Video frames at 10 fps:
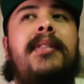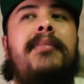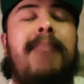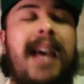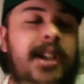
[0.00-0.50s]

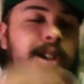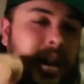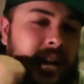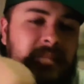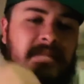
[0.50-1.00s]
magic,
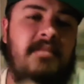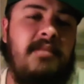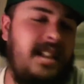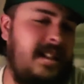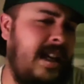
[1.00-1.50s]

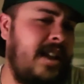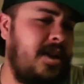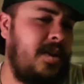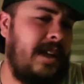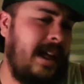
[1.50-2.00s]
because that's
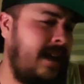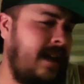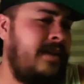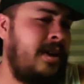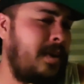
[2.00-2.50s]

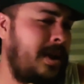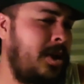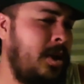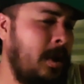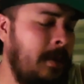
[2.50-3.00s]
creative and
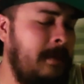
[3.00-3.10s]
original.